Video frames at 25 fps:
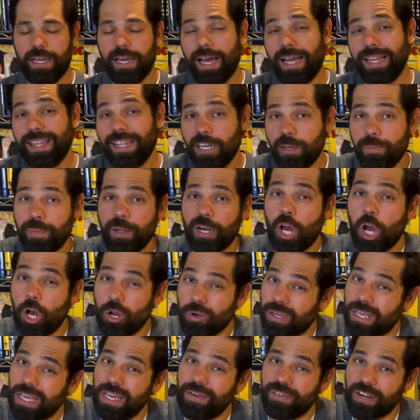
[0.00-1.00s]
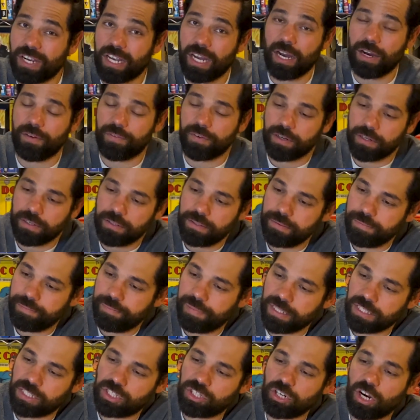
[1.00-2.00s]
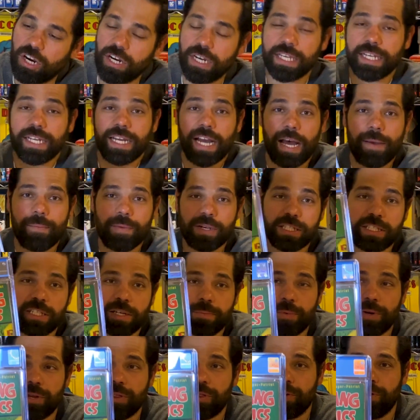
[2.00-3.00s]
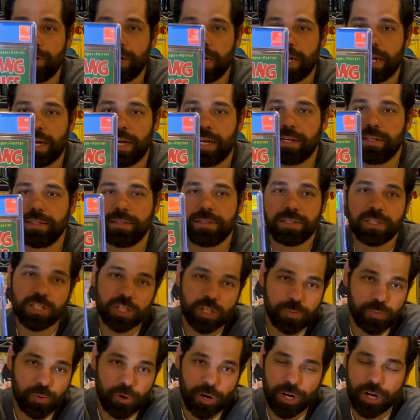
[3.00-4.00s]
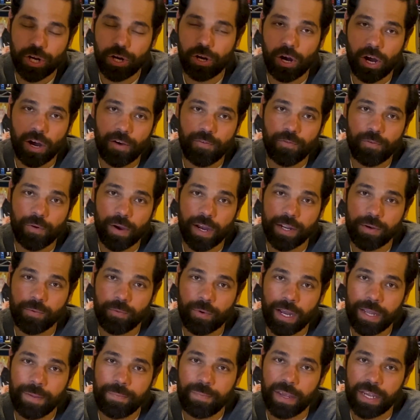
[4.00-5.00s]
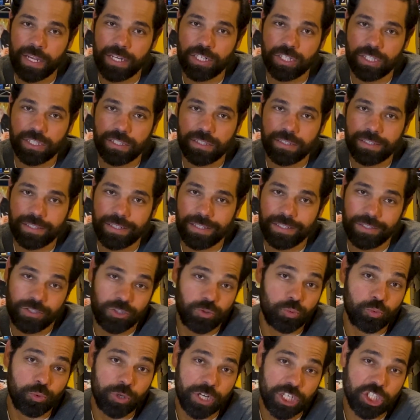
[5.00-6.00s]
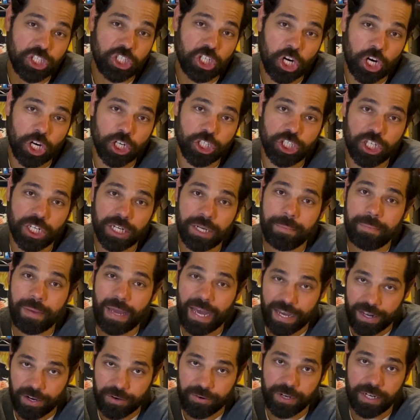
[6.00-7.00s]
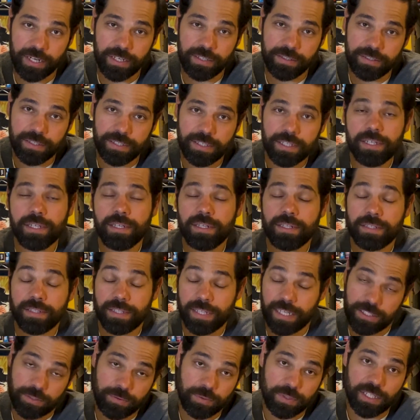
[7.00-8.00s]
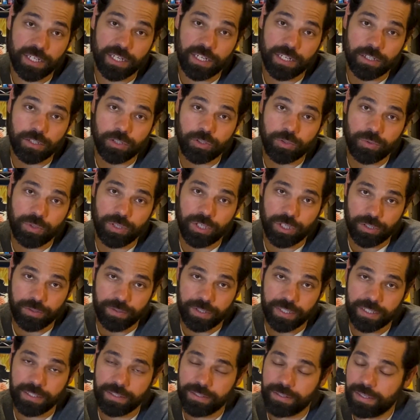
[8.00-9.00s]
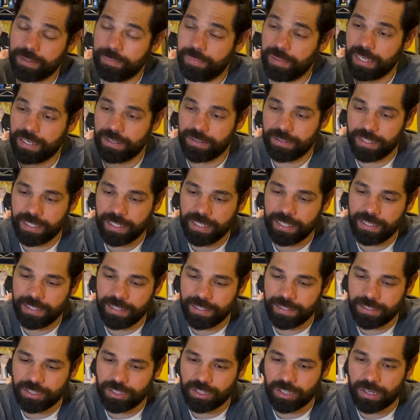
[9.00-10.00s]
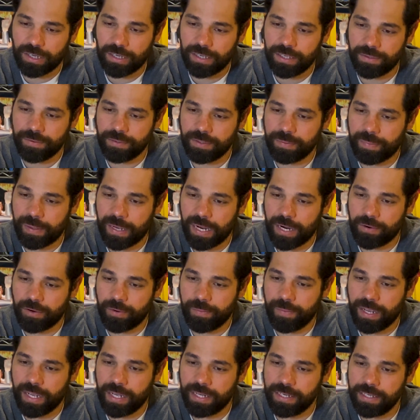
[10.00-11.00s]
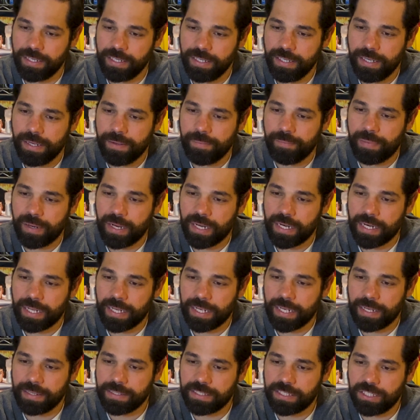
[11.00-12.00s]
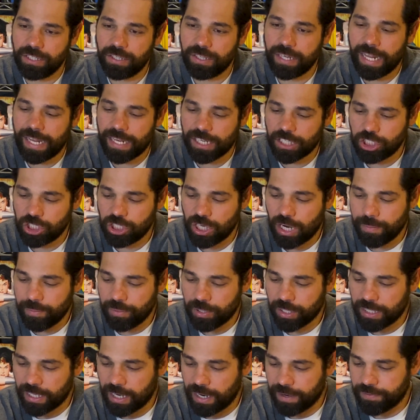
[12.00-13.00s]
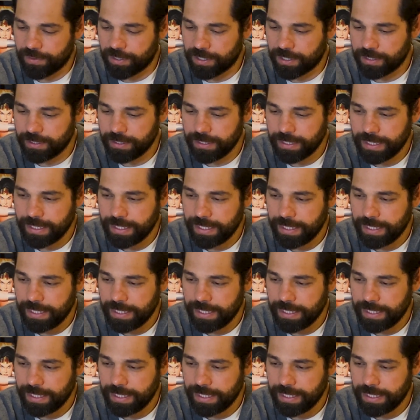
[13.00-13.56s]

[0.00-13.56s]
A little bit hokey of a cover, but Starling Comics number 39, 6.0 off-white, white pages. He's recharging a battery. That's what the heroes were doing, apparently, in Starling with Pyro Man. But it's still an Alex Schomburg cover.